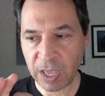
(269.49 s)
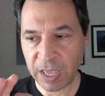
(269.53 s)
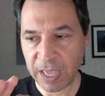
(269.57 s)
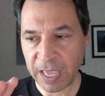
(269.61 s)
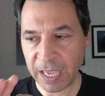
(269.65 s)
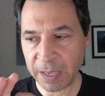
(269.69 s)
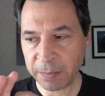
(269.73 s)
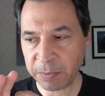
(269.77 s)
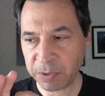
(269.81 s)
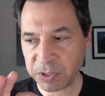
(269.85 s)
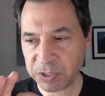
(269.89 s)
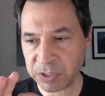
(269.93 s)

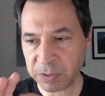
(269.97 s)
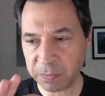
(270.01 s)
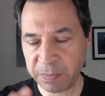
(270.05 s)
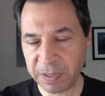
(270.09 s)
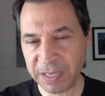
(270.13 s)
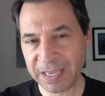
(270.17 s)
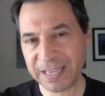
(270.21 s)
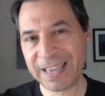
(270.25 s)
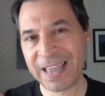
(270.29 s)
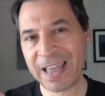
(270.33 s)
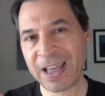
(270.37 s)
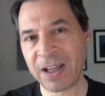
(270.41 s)
able to
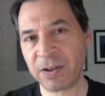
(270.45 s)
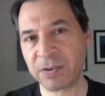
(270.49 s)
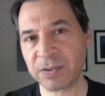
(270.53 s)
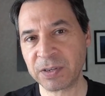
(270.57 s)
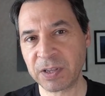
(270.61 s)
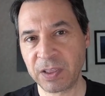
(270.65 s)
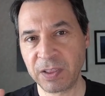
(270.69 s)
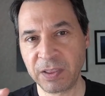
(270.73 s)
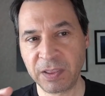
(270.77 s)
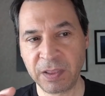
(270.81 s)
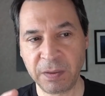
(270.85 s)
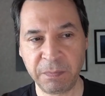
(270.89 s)
pick
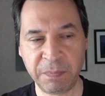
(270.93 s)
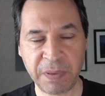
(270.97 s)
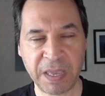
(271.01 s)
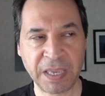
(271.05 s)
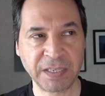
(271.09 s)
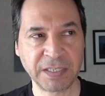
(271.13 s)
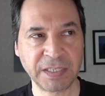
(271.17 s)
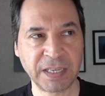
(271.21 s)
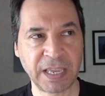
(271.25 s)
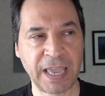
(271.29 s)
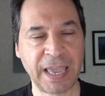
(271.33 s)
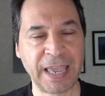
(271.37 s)
out the
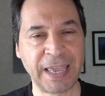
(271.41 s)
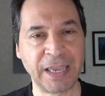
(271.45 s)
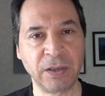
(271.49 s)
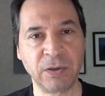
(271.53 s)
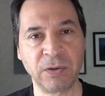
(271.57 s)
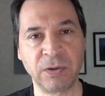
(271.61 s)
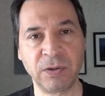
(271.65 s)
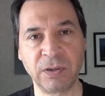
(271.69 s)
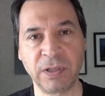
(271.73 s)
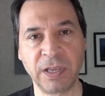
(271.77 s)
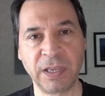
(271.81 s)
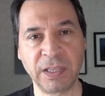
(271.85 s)
best
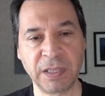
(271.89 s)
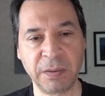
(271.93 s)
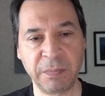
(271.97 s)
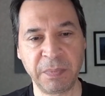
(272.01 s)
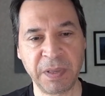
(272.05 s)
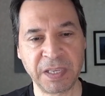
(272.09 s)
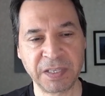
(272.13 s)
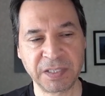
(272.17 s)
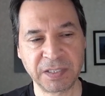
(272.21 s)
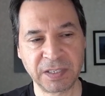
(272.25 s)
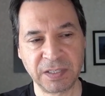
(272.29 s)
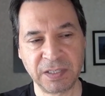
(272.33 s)
angle and the
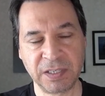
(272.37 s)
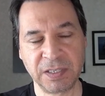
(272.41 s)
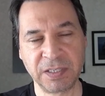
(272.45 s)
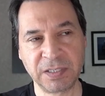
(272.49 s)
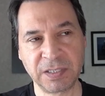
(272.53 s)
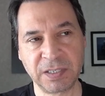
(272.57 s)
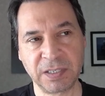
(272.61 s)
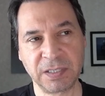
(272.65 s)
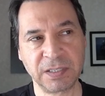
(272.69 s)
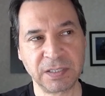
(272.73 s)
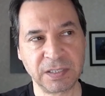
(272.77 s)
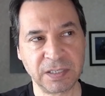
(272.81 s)
best
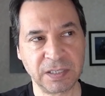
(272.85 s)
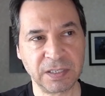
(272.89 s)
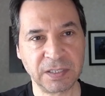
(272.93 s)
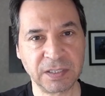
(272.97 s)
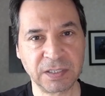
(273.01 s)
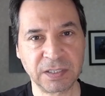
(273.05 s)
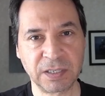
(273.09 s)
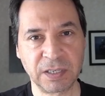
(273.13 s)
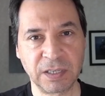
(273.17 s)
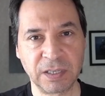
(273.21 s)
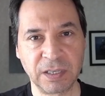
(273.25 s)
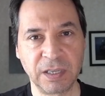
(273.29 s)

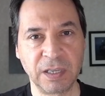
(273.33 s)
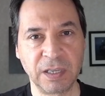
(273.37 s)
distances